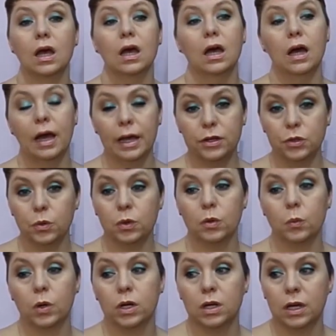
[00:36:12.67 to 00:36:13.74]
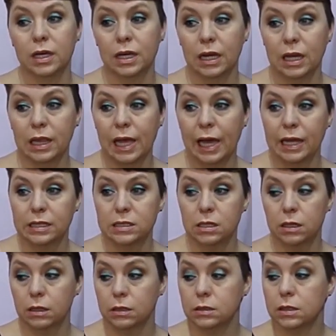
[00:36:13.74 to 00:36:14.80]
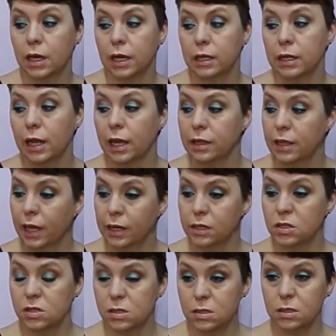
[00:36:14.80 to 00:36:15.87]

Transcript: I do want to work on getting that done, and that is,